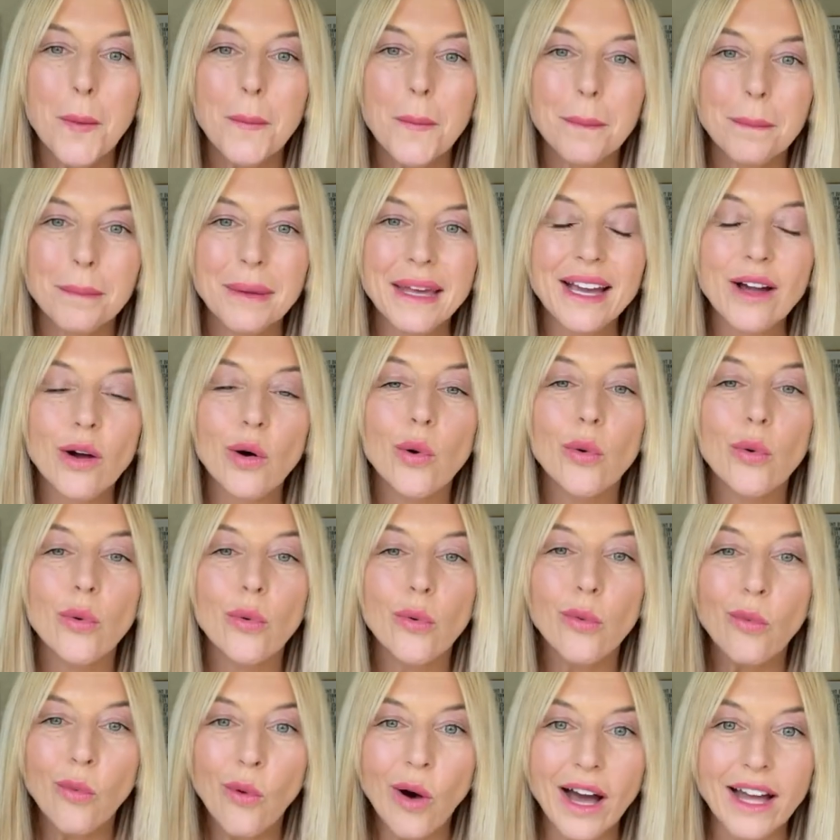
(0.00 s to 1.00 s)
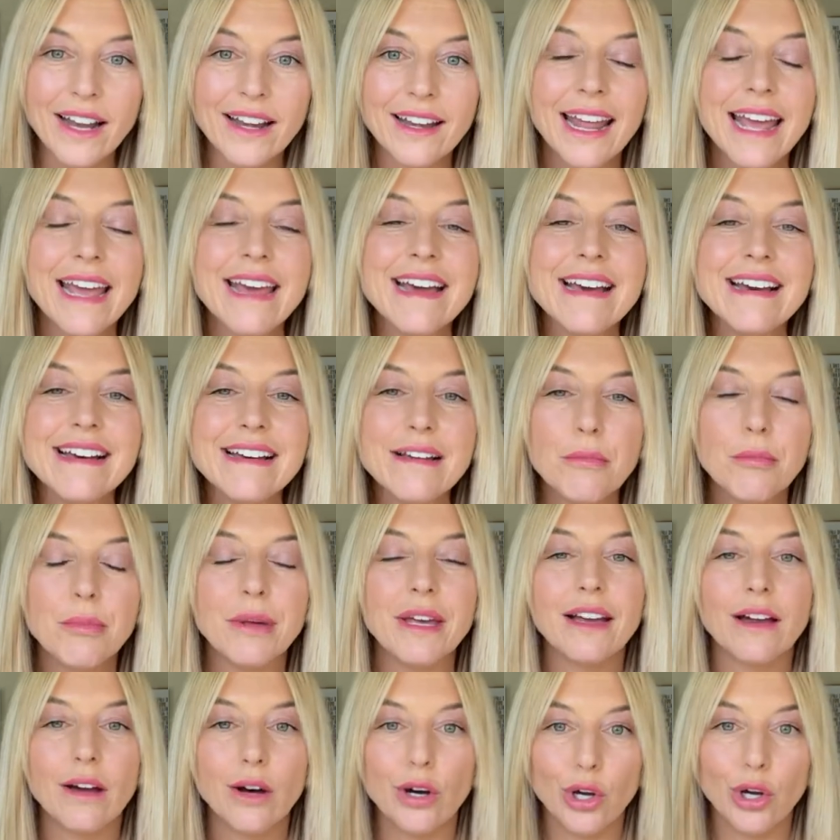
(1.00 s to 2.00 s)
Pick one.
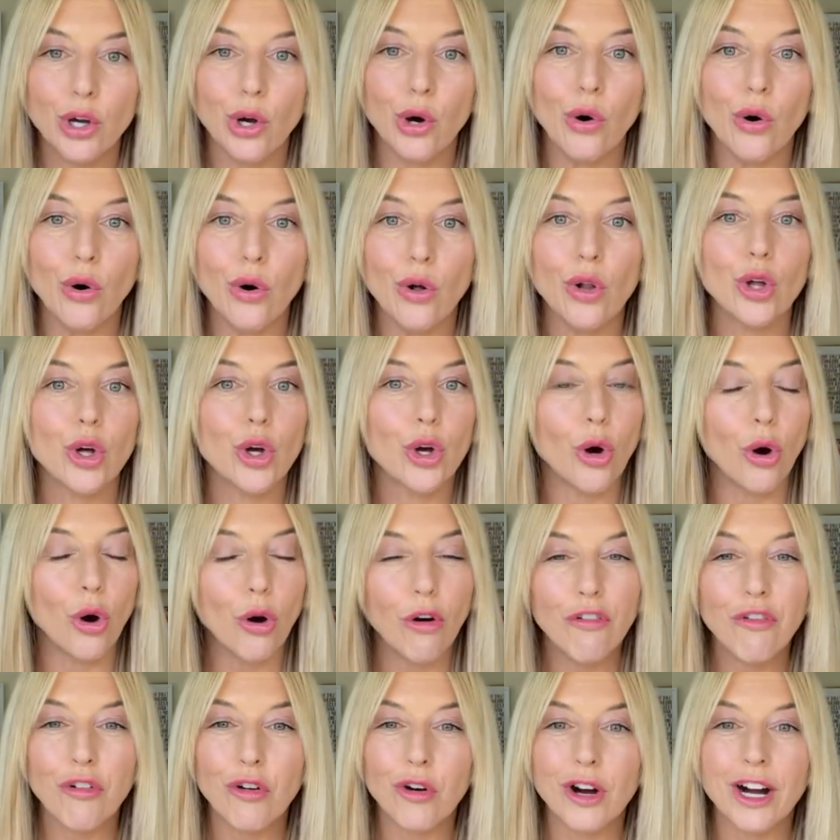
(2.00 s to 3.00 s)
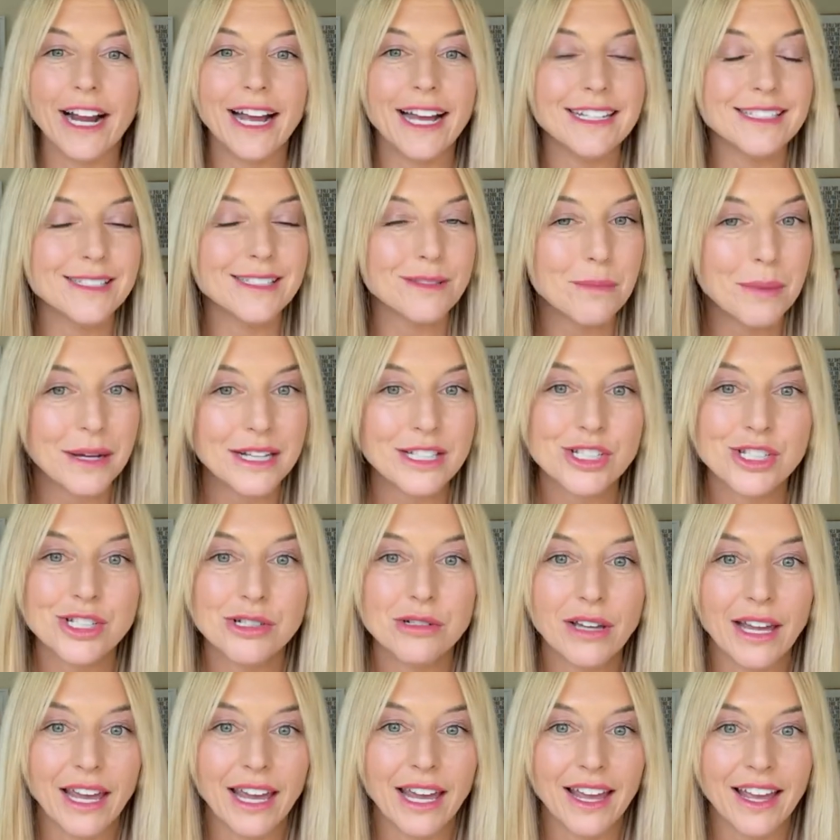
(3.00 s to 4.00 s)
Pick a goal. Go for it as best
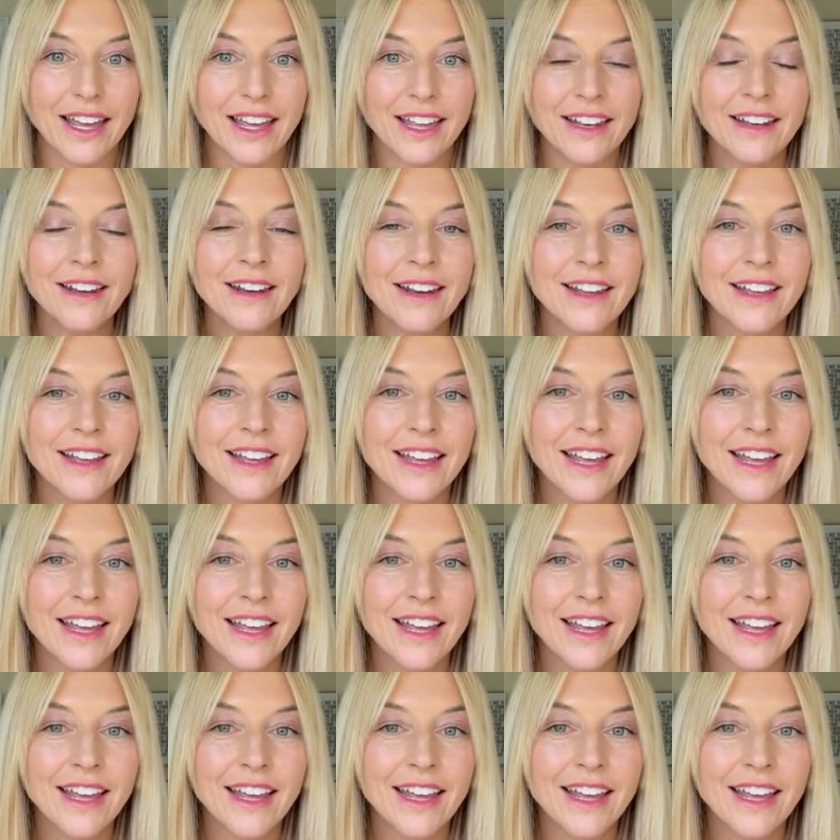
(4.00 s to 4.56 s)
you can.